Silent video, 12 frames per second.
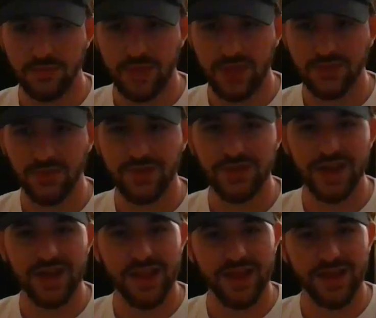that's when you
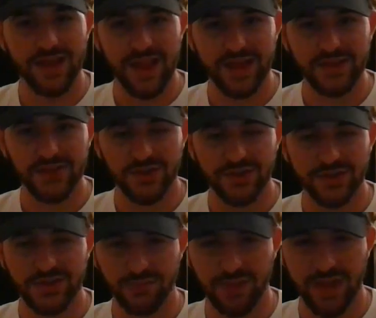got Andy
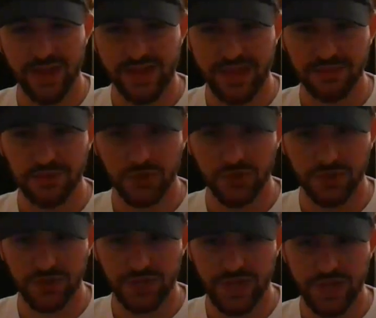Serkis's Planet of the Apes
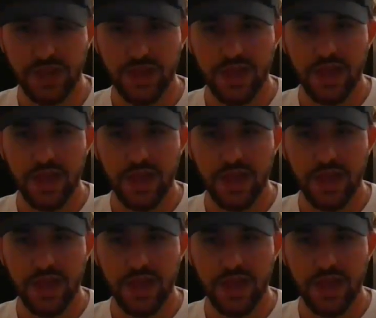trilogy.